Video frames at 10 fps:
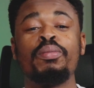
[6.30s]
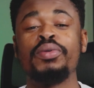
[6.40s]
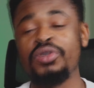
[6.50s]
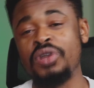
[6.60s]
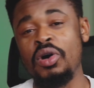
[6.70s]
your
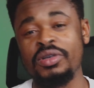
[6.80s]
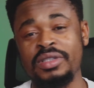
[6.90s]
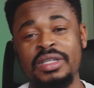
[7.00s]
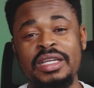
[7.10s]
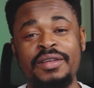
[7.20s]

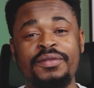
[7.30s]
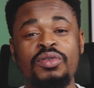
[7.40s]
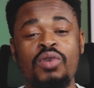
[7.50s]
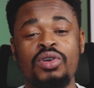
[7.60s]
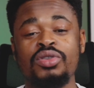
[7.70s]
product if
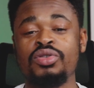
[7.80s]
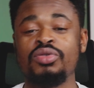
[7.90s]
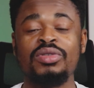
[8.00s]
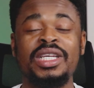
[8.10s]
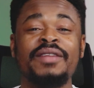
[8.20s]
you want to